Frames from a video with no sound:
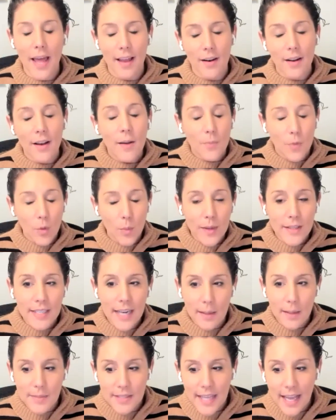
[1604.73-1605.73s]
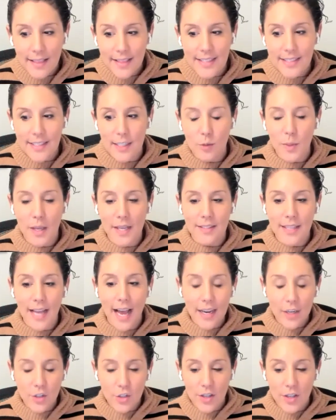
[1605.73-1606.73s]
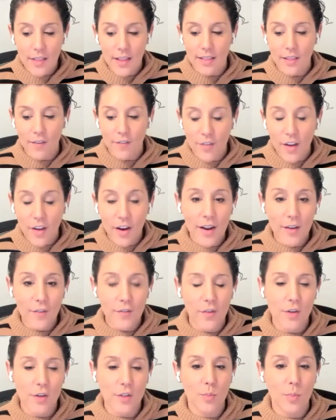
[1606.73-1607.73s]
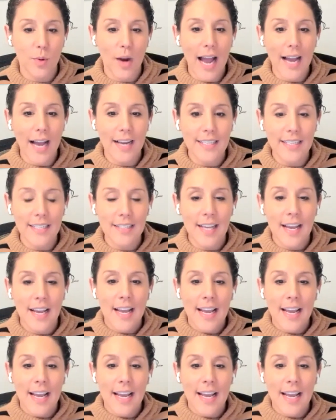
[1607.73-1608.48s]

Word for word: And the reason I'm saying this is because I actually think the very first practice